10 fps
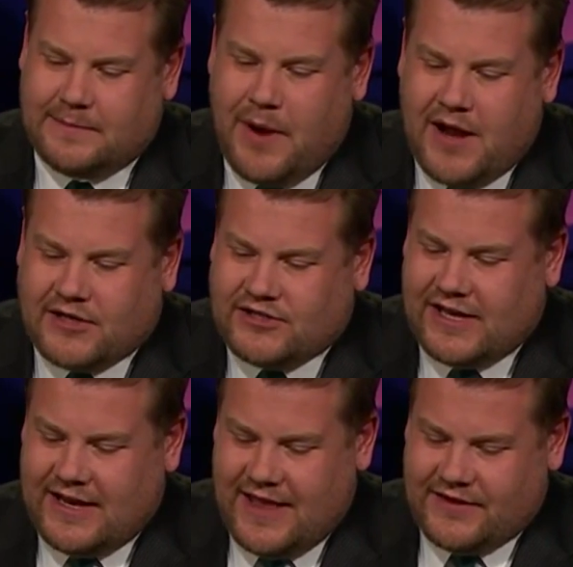And the
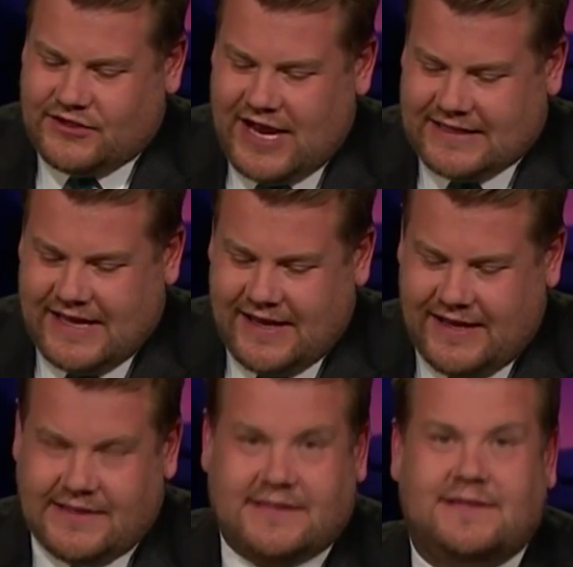final side
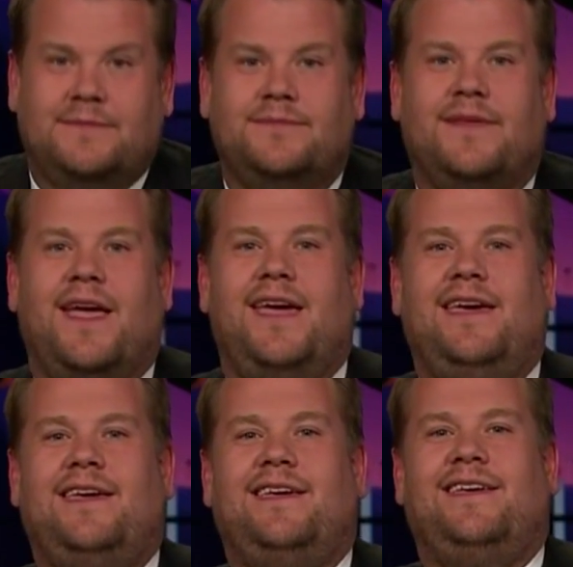effect of purchasing a
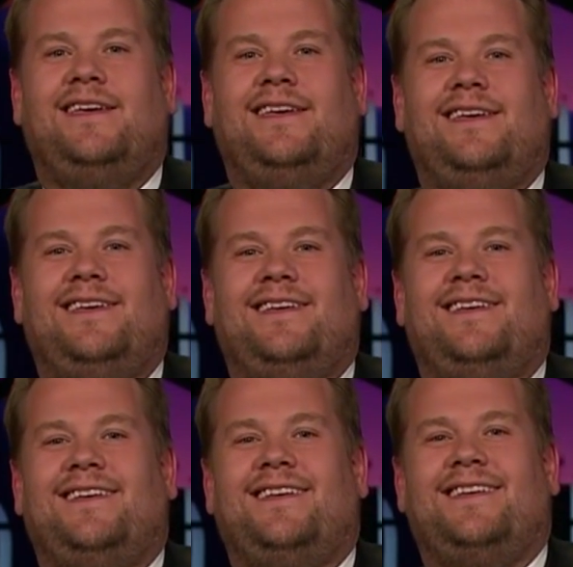leather jacket
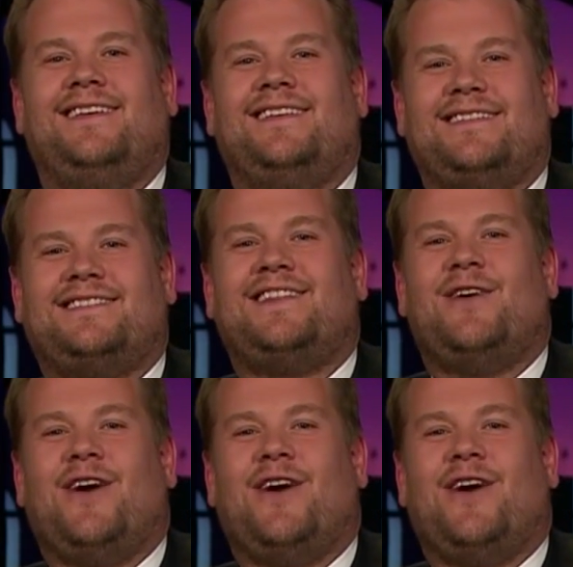is... E.